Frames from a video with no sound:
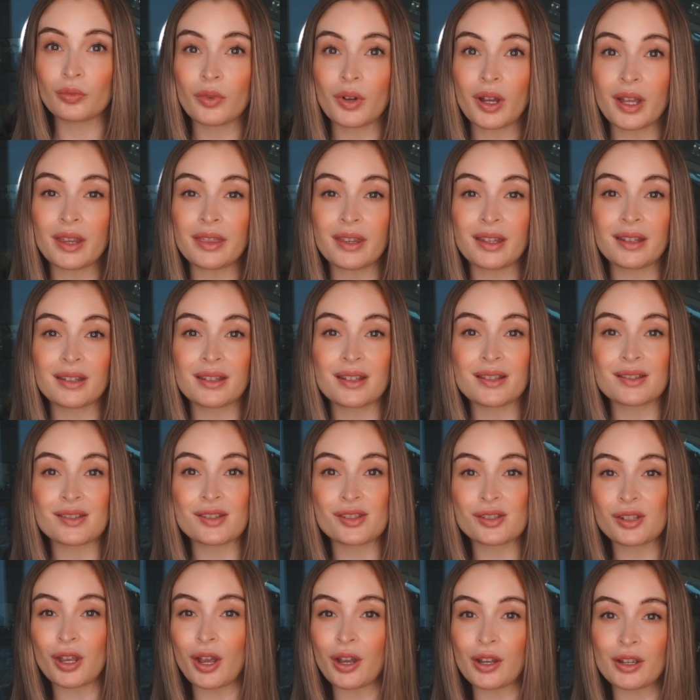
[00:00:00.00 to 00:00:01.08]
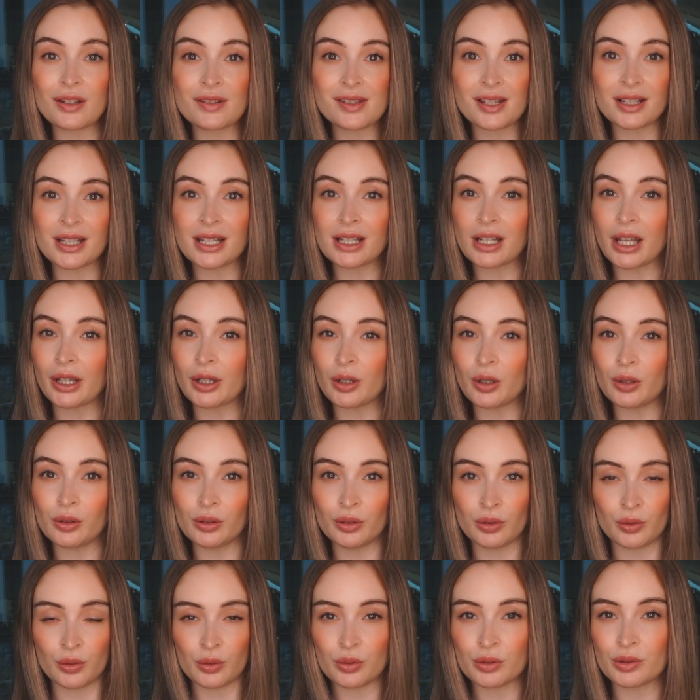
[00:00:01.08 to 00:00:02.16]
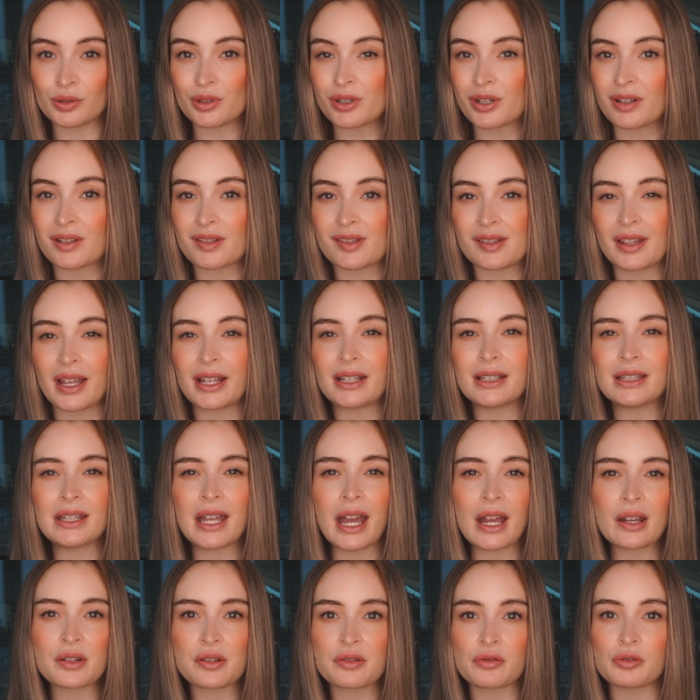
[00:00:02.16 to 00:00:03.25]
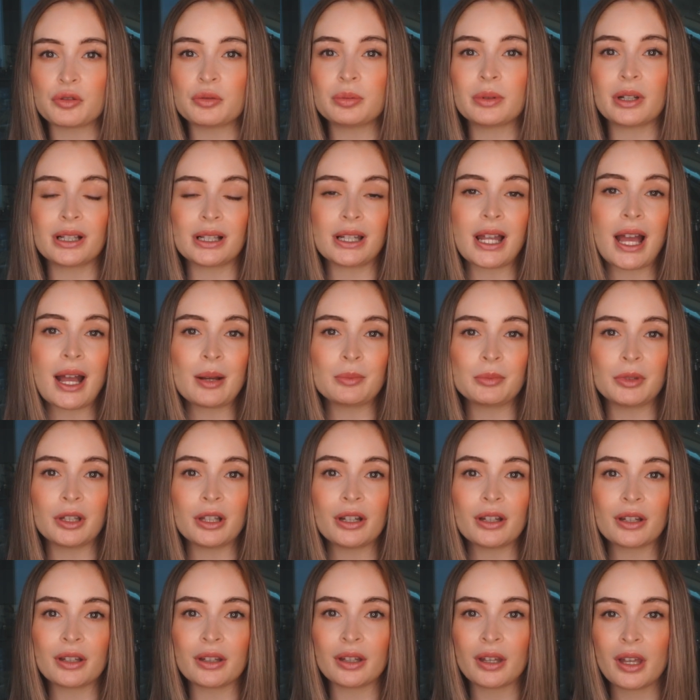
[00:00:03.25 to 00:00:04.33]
I think it's totally like a gorgeous, like natural but glam look